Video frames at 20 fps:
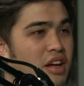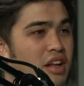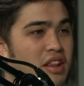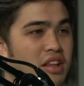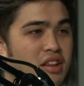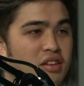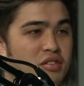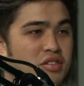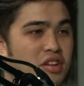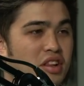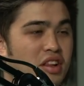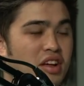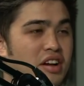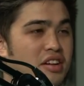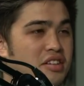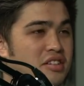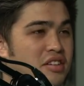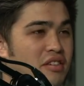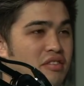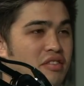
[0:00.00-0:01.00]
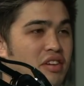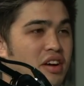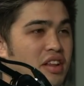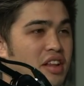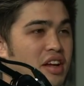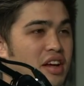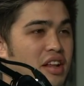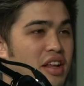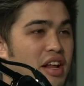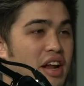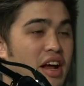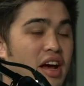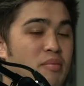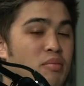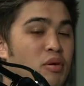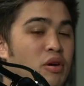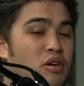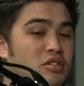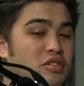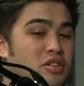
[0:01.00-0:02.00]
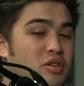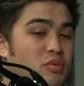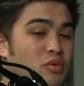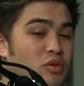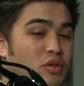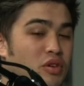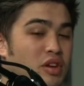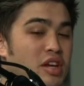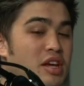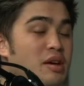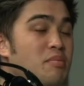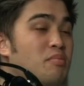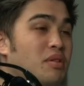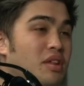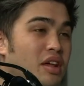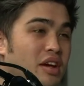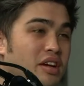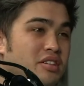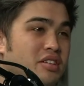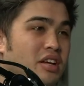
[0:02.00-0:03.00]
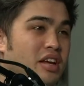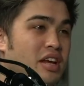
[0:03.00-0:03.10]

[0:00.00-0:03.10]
I think there's a lot of stuff like that I personally will keep things.